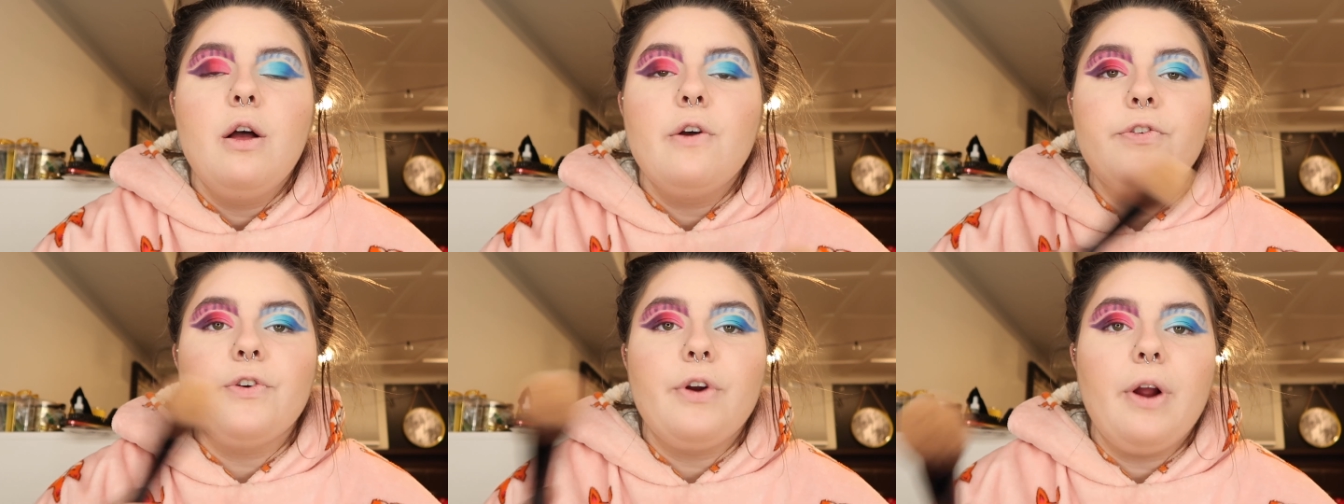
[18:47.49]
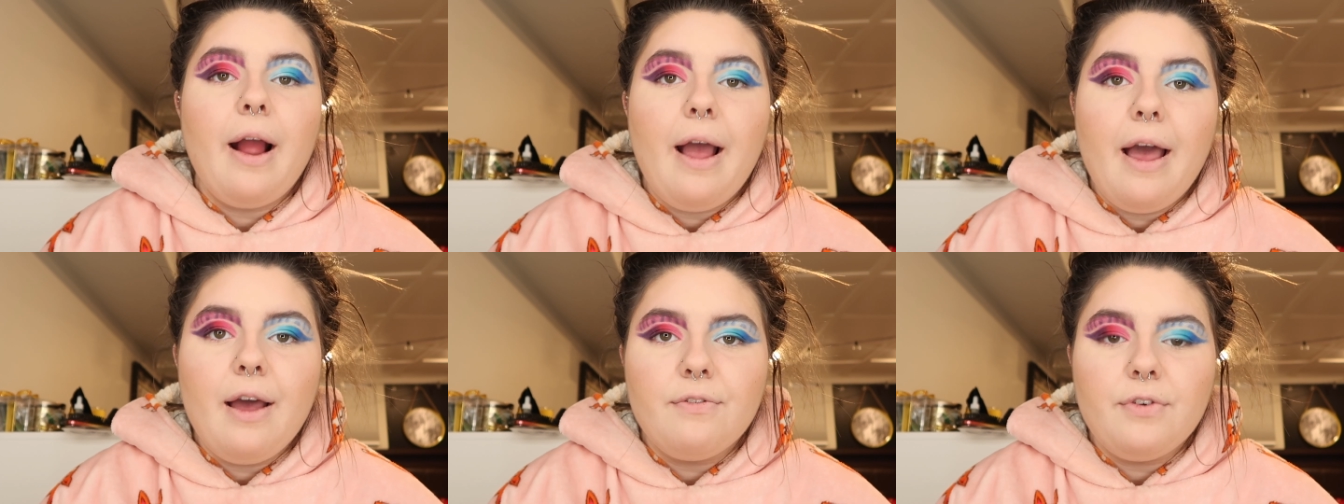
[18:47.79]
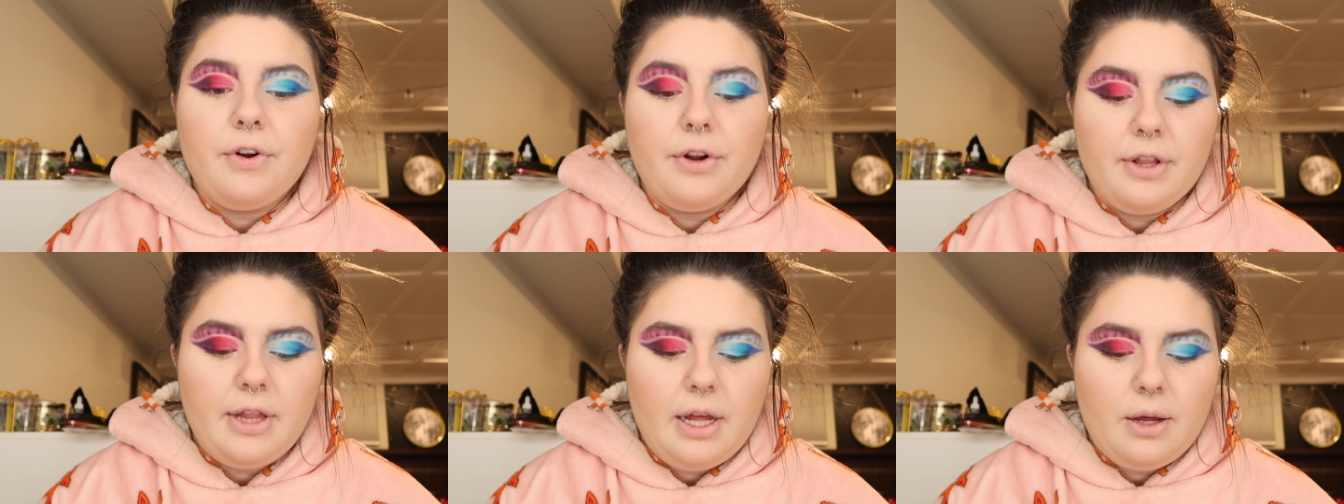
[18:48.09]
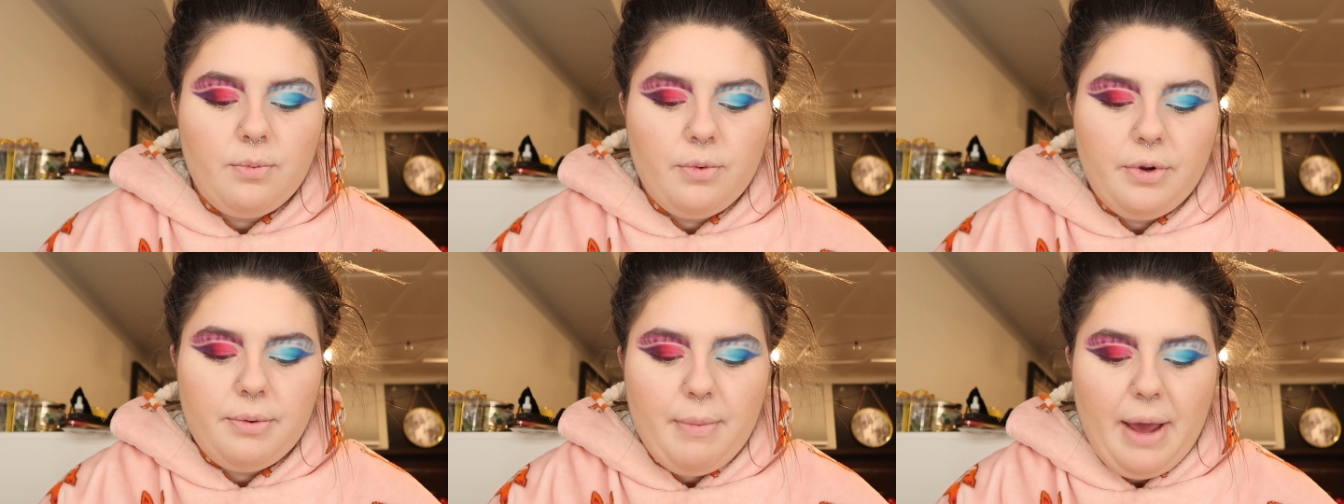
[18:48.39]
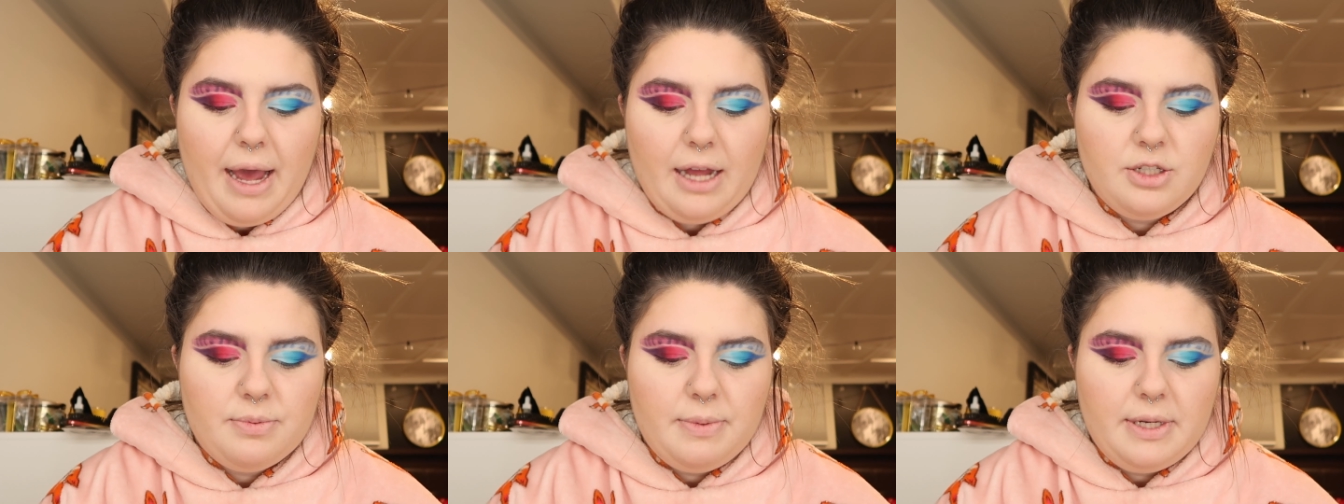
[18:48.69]
forever that would
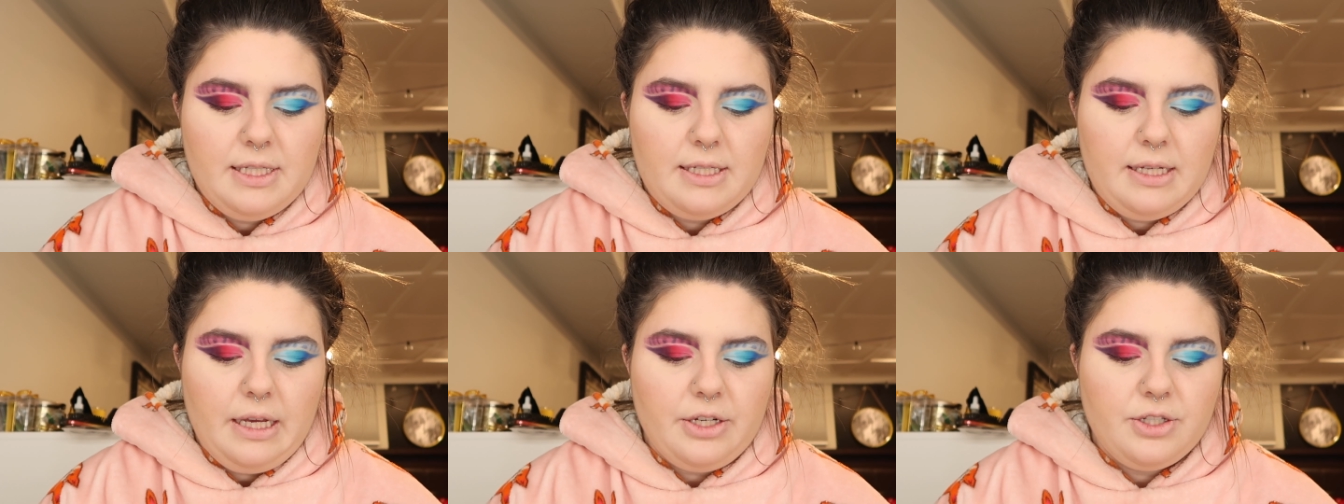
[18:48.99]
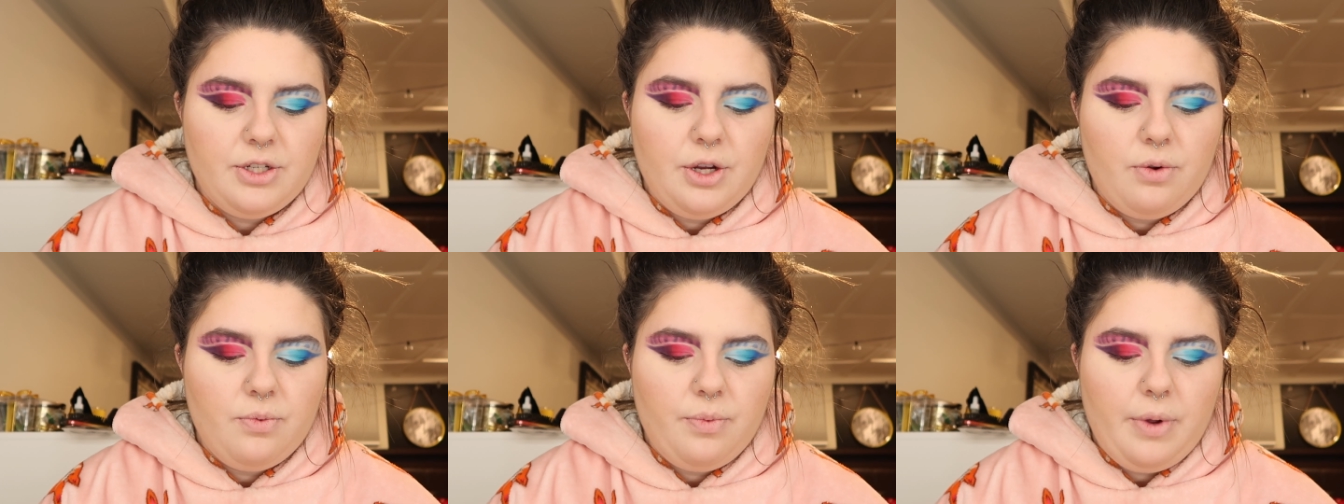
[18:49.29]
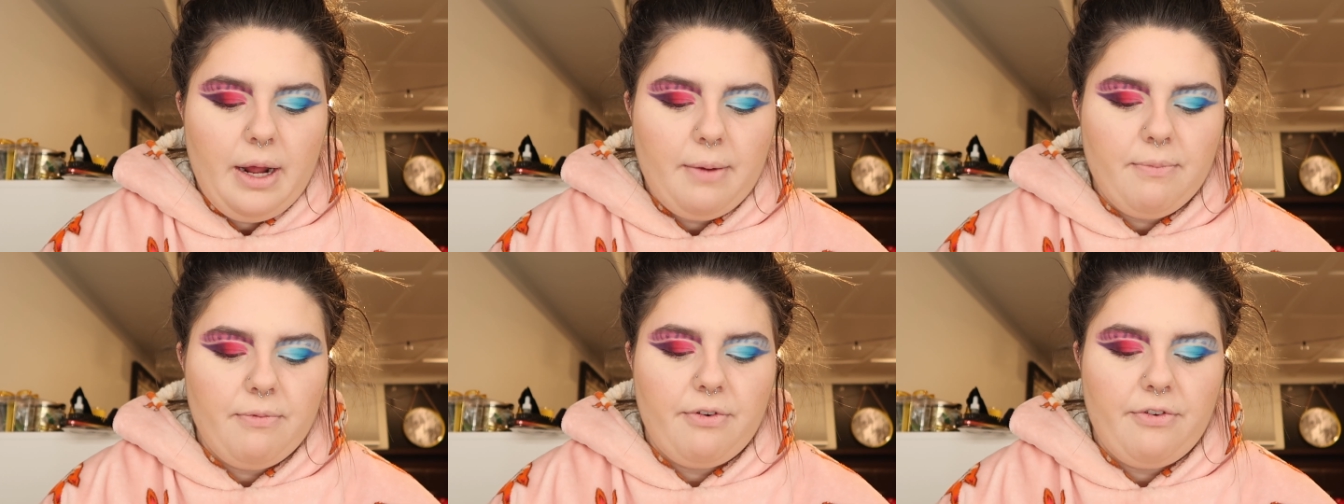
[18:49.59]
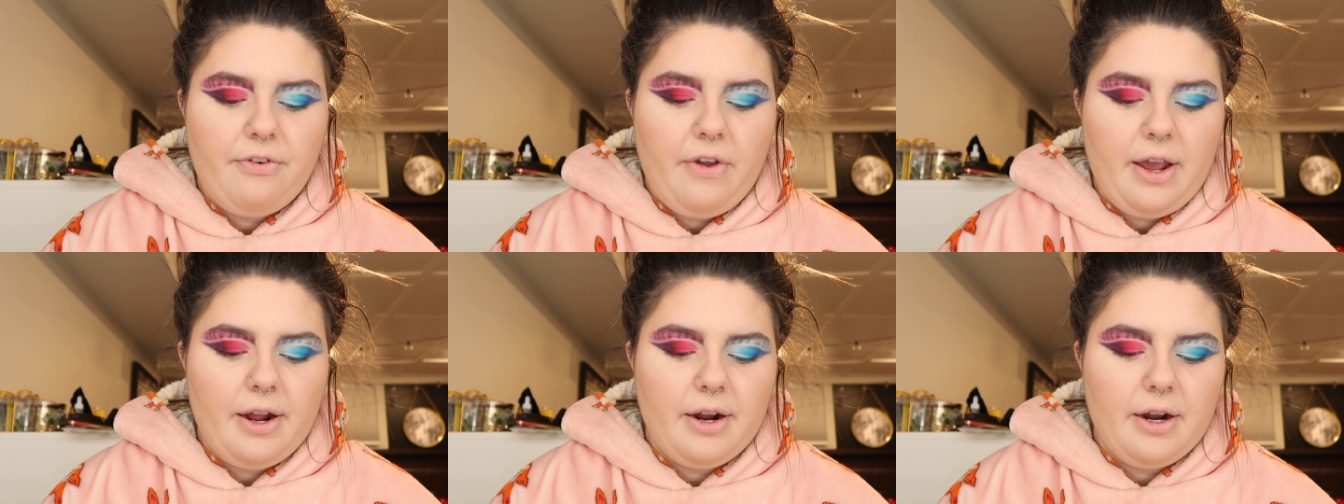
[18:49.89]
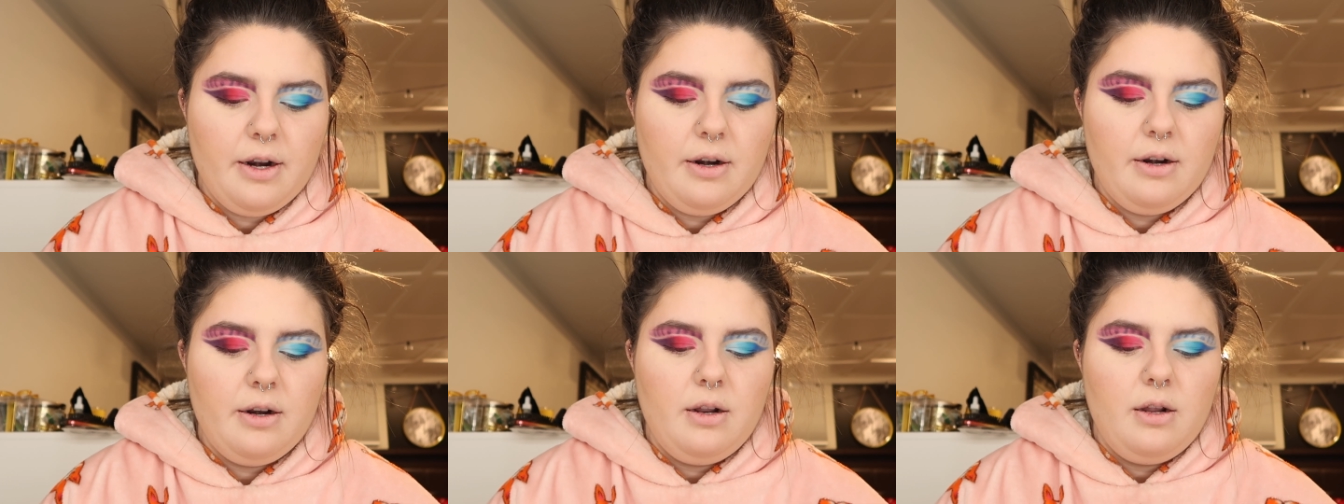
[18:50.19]
match my skin tone when I'm
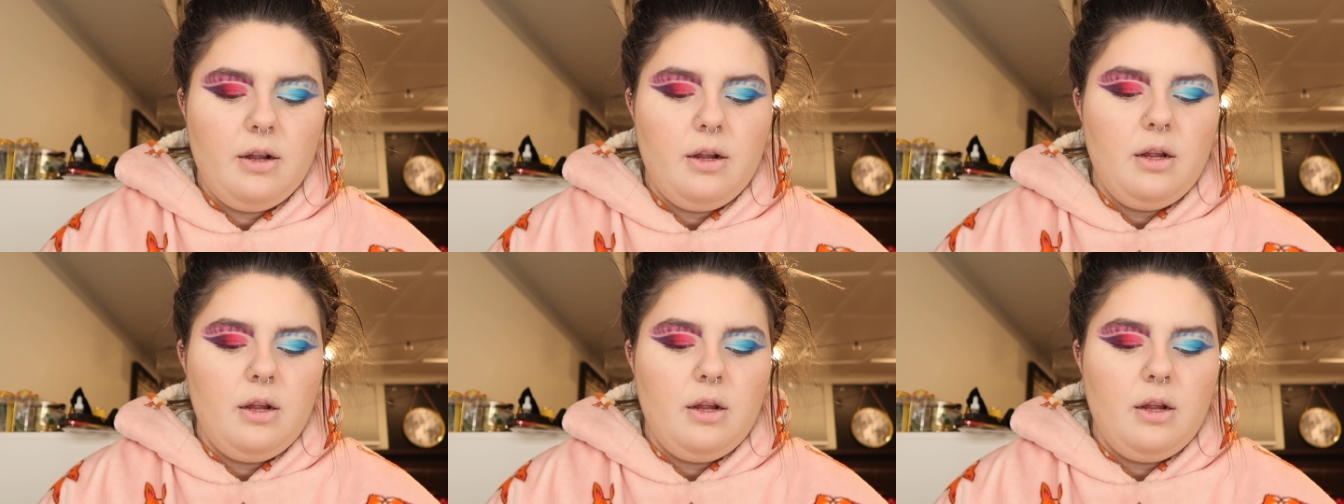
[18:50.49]
fair.